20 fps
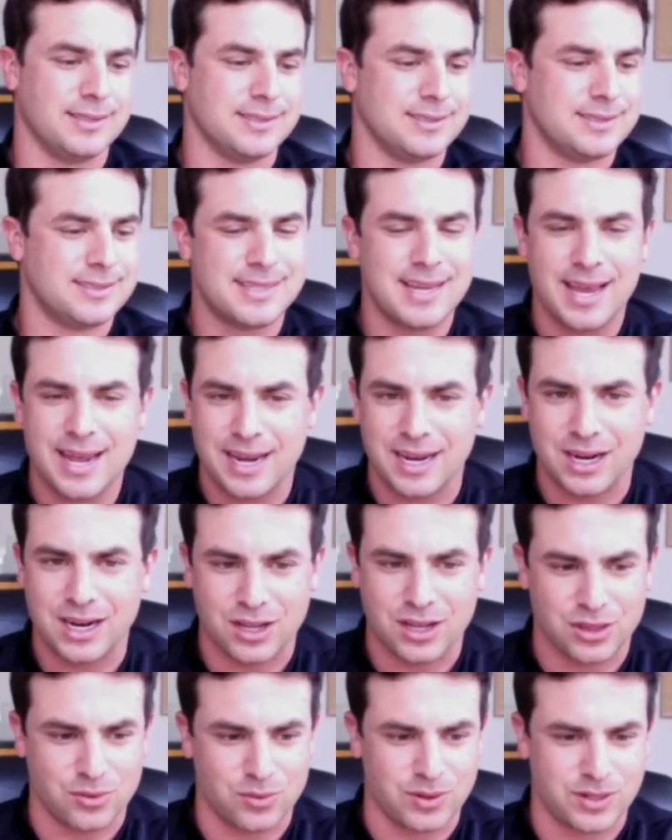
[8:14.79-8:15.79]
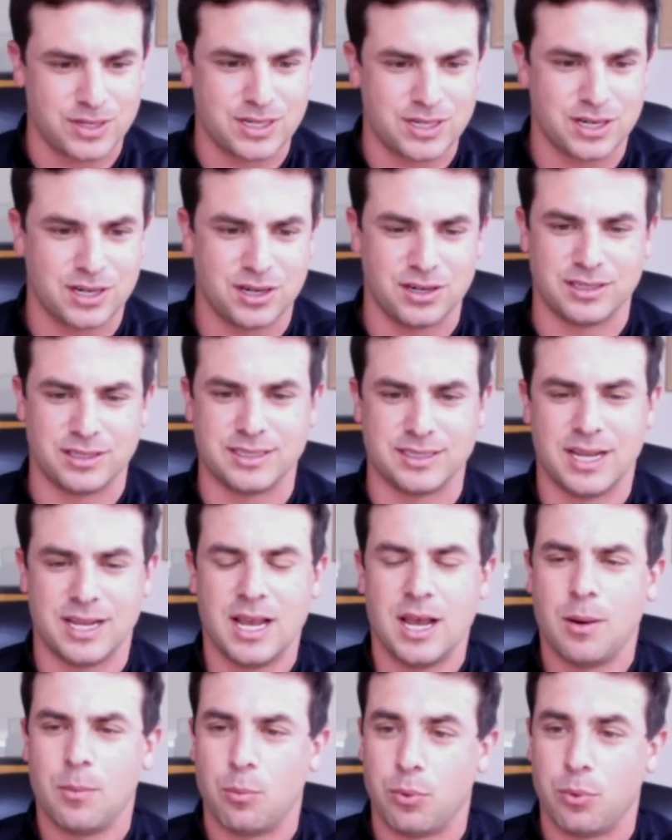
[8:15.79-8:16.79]
steady on the returns,
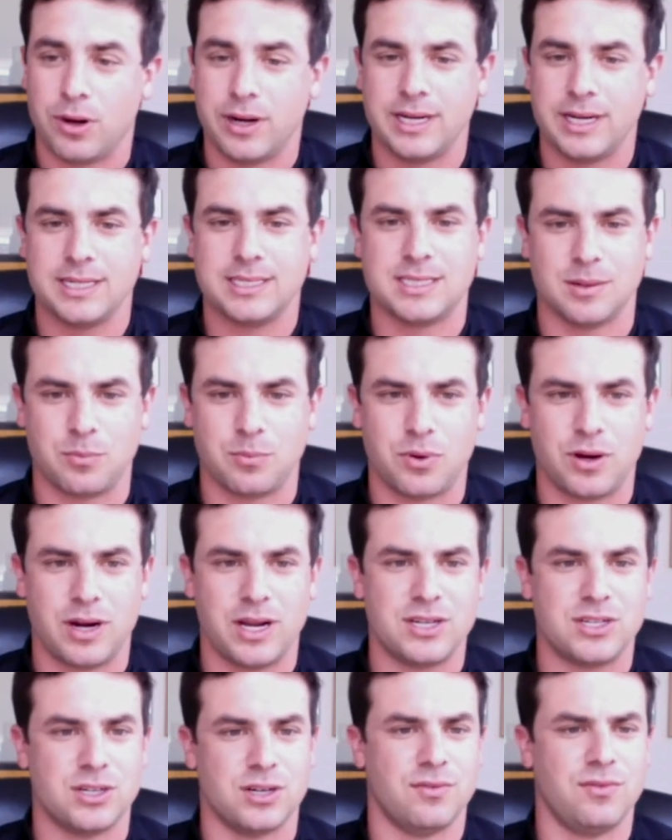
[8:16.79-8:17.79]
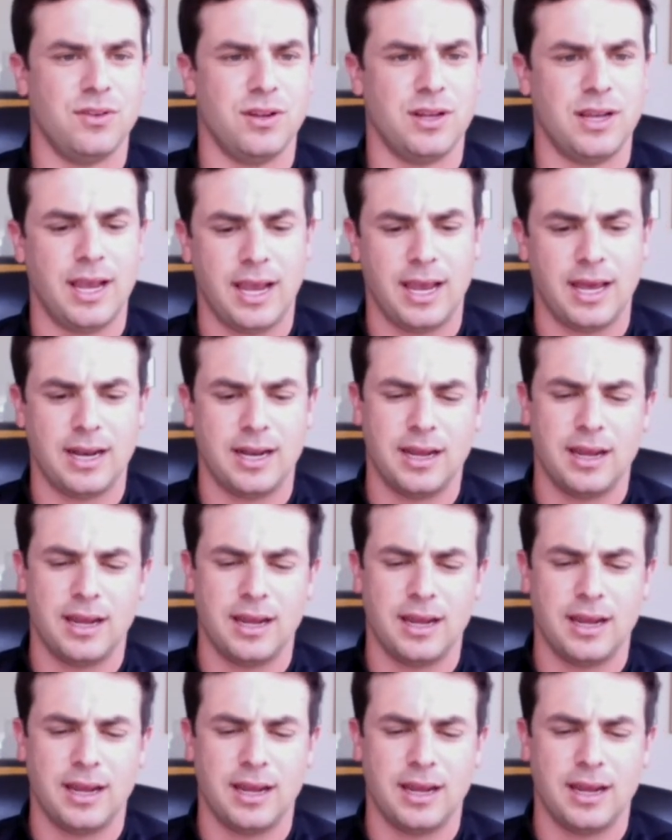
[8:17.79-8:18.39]
bring some pressure if you can.